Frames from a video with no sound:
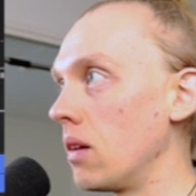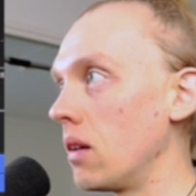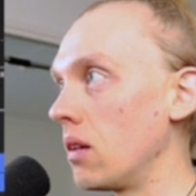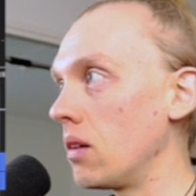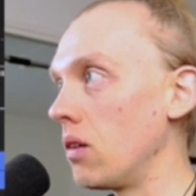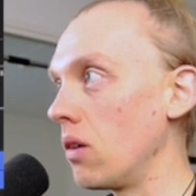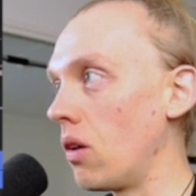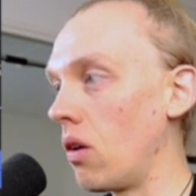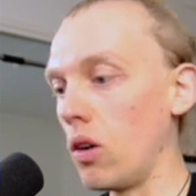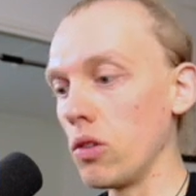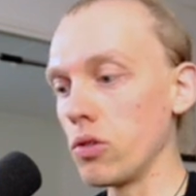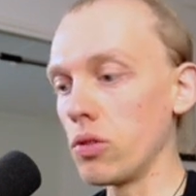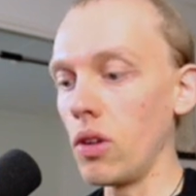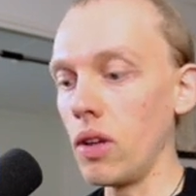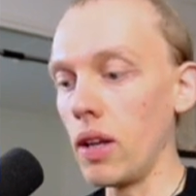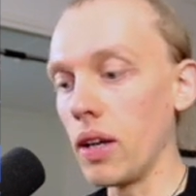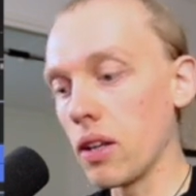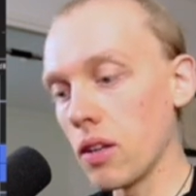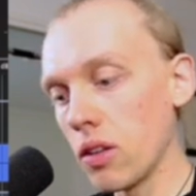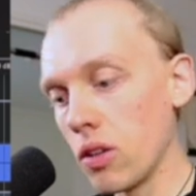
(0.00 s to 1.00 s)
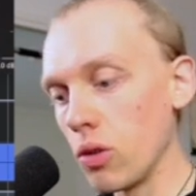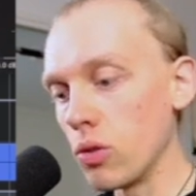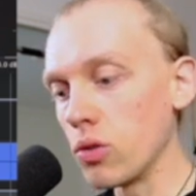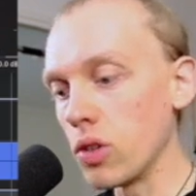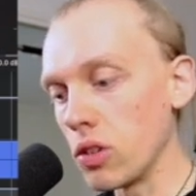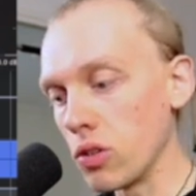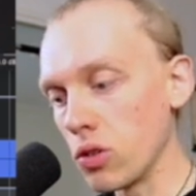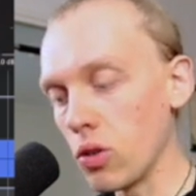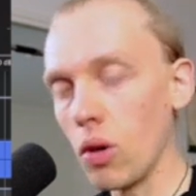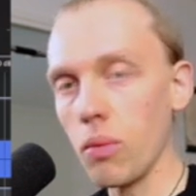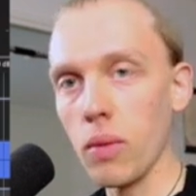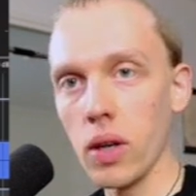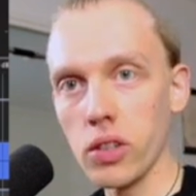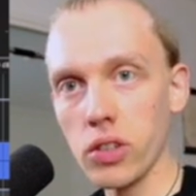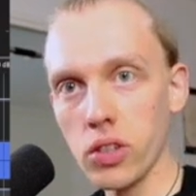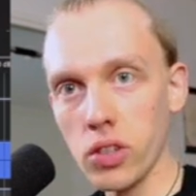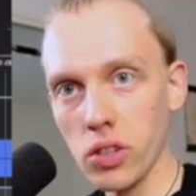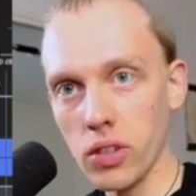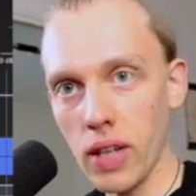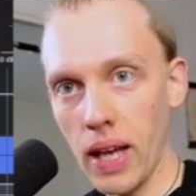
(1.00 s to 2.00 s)
you're also like using so
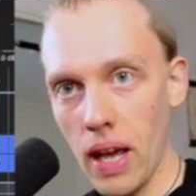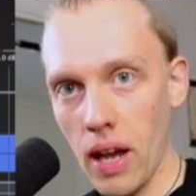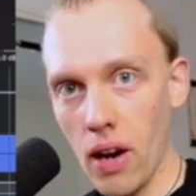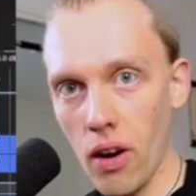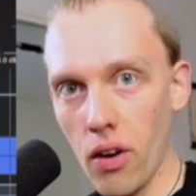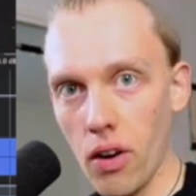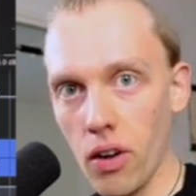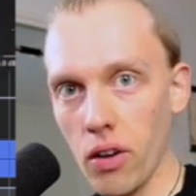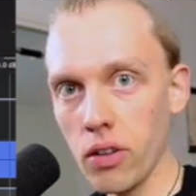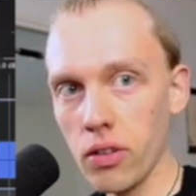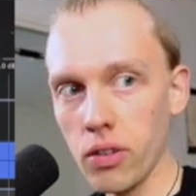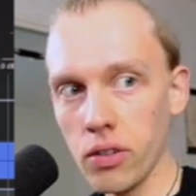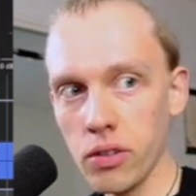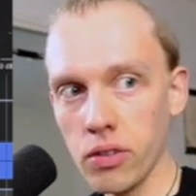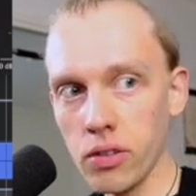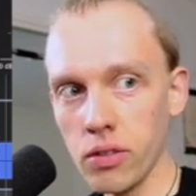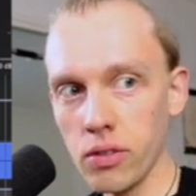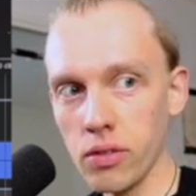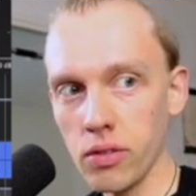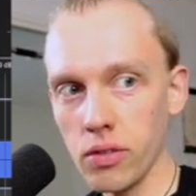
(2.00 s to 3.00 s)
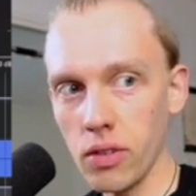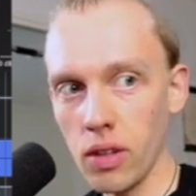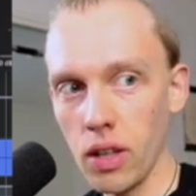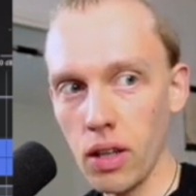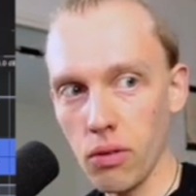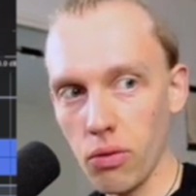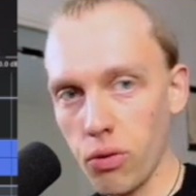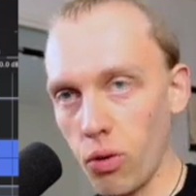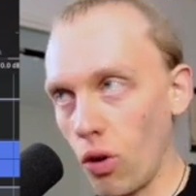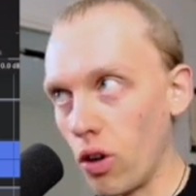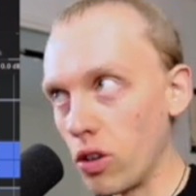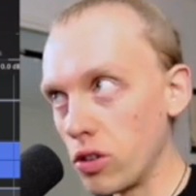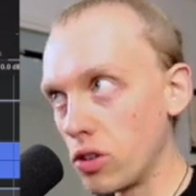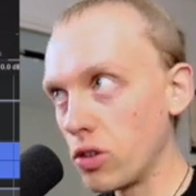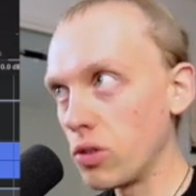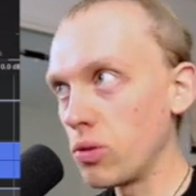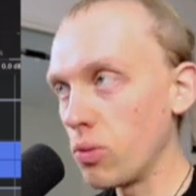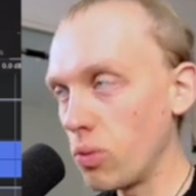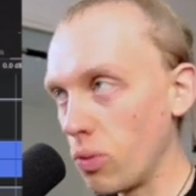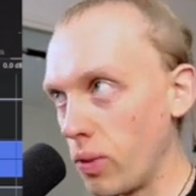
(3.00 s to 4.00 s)
much air and
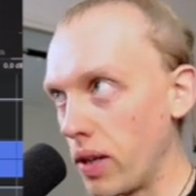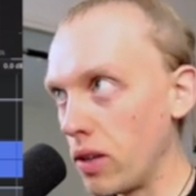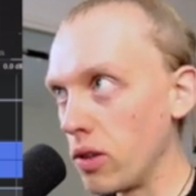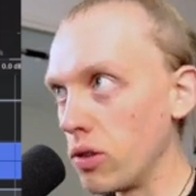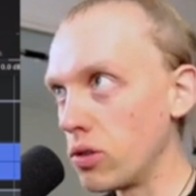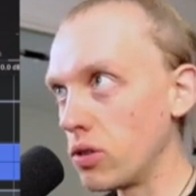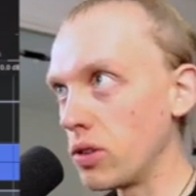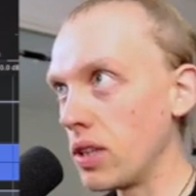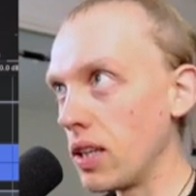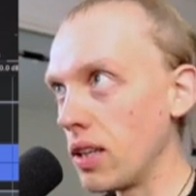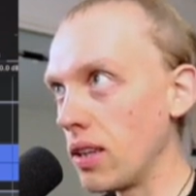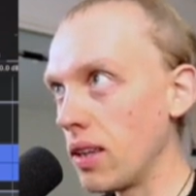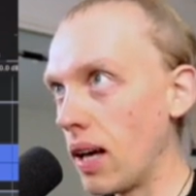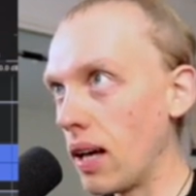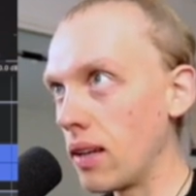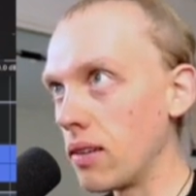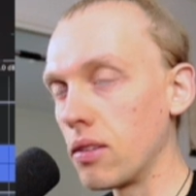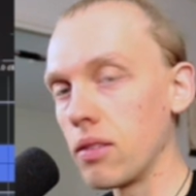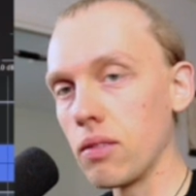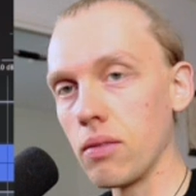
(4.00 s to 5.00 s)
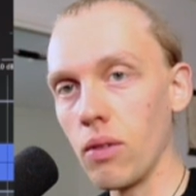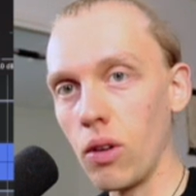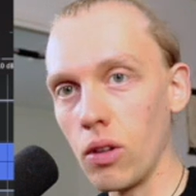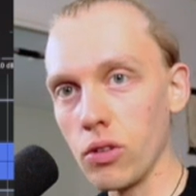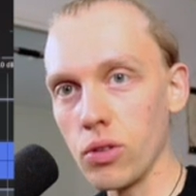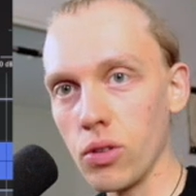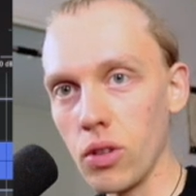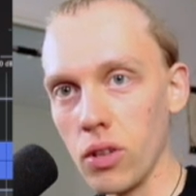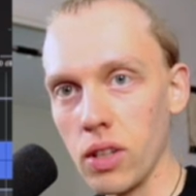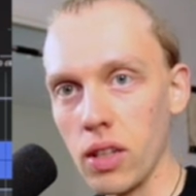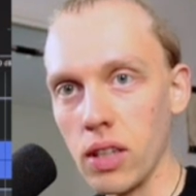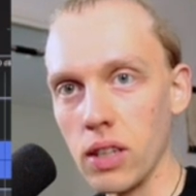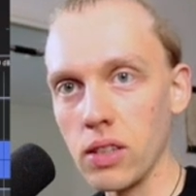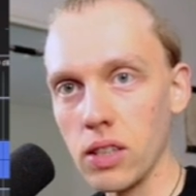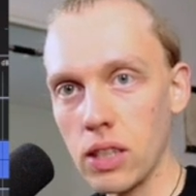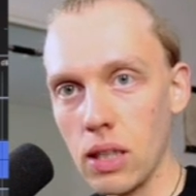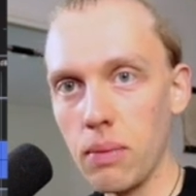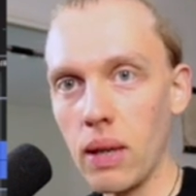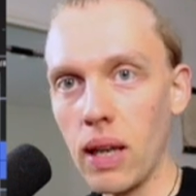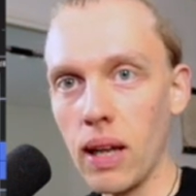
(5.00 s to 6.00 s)
force when you sing that also the
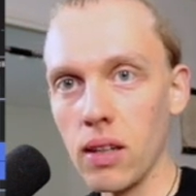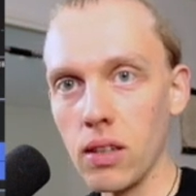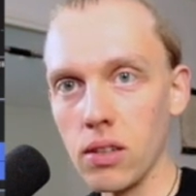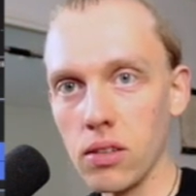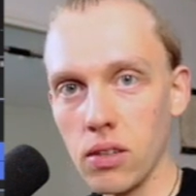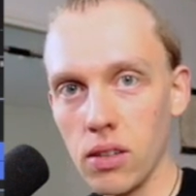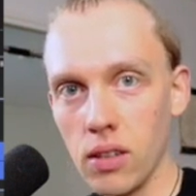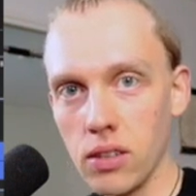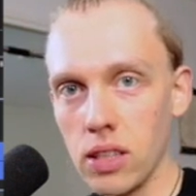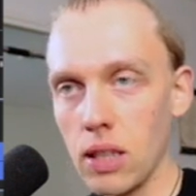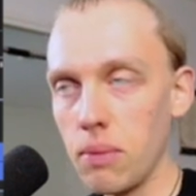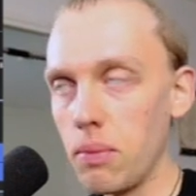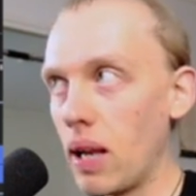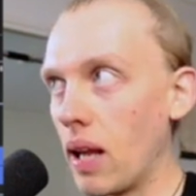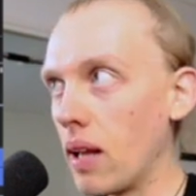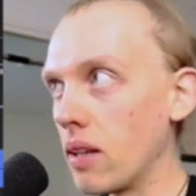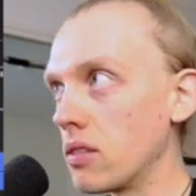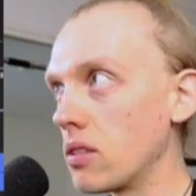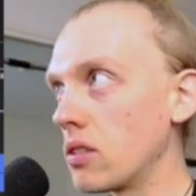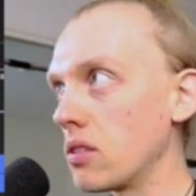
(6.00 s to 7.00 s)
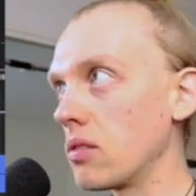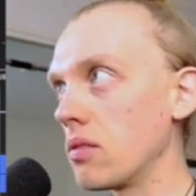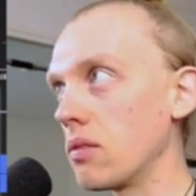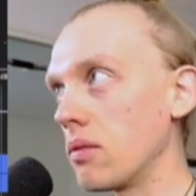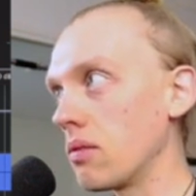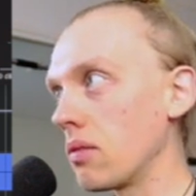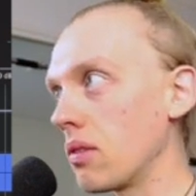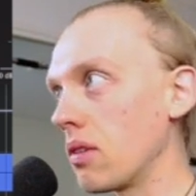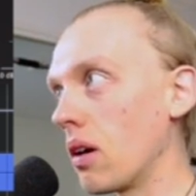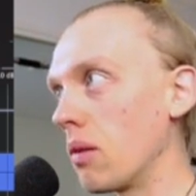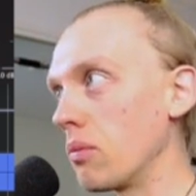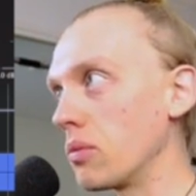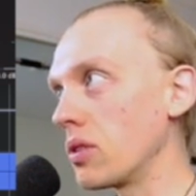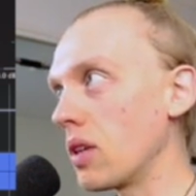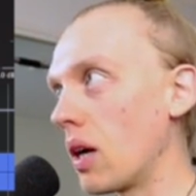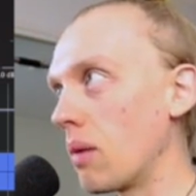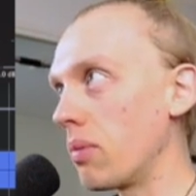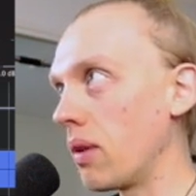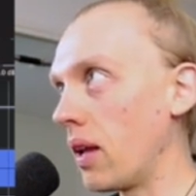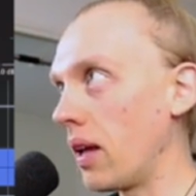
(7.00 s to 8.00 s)
sibilance comes
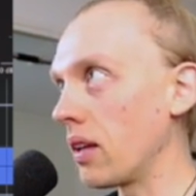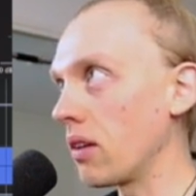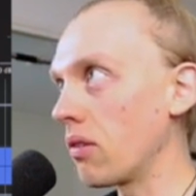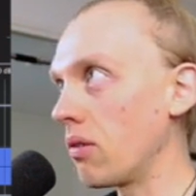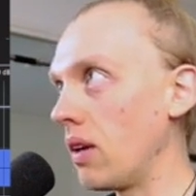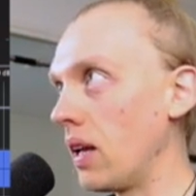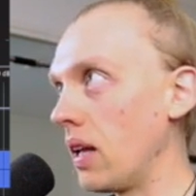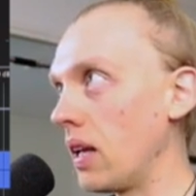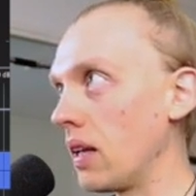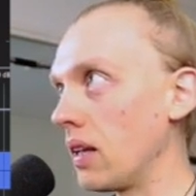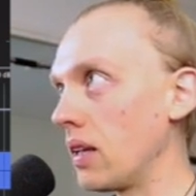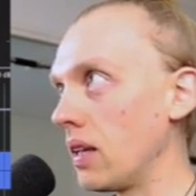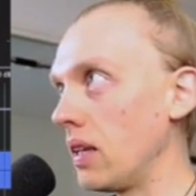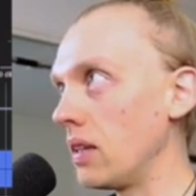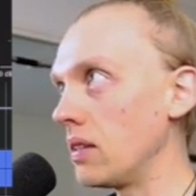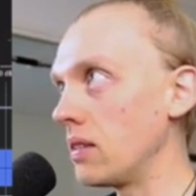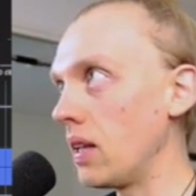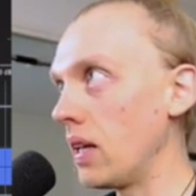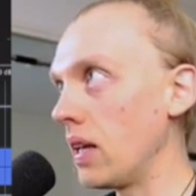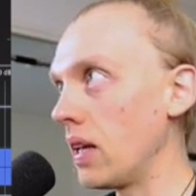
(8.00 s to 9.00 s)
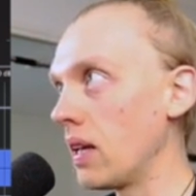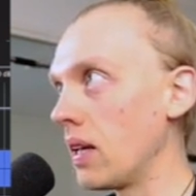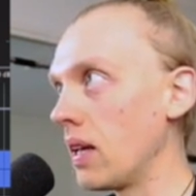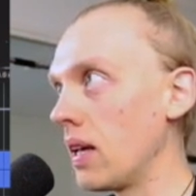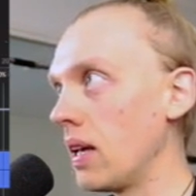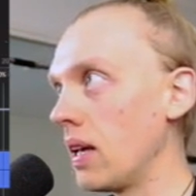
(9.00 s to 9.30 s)
up like really easily,